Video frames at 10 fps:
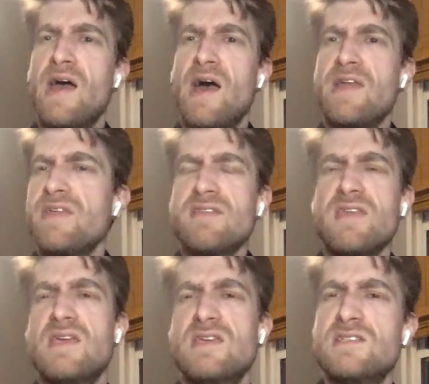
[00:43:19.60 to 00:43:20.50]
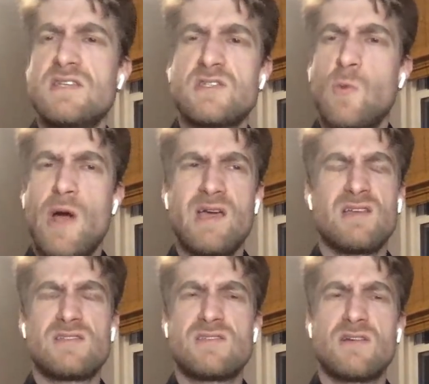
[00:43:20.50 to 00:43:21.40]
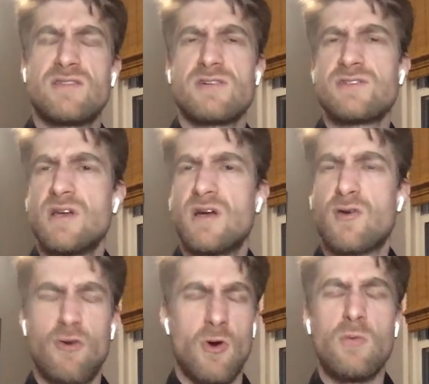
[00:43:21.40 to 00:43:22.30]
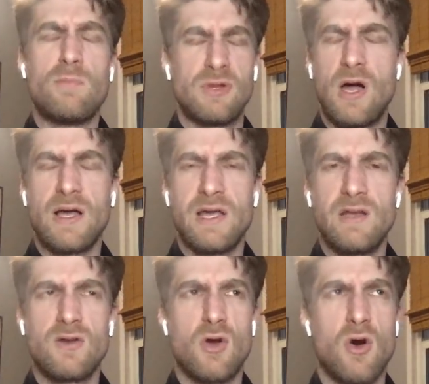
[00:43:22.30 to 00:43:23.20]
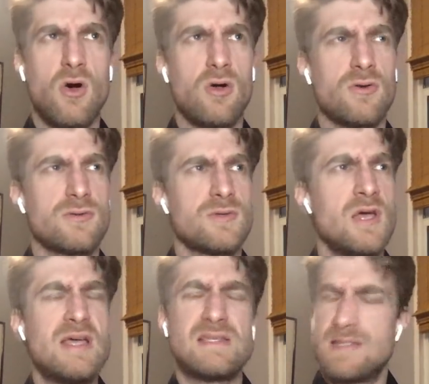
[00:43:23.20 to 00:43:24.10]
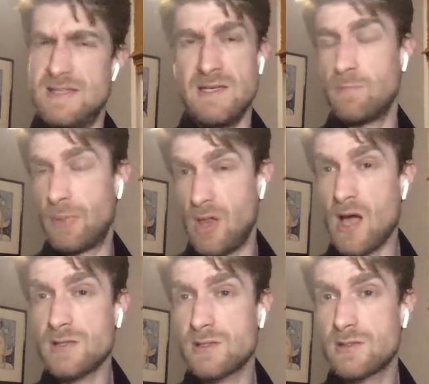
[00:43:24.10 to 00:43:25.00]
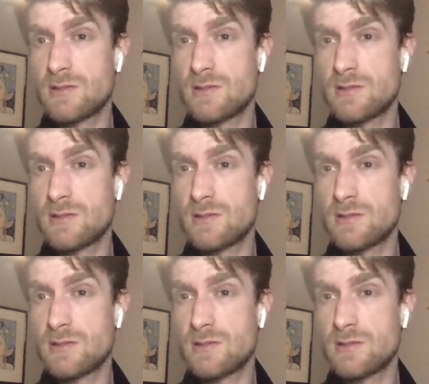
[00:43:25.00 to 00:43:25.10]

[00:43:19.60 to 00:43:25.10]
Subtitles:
think the easiest way is there's a Chrome plugin called Steem Plus.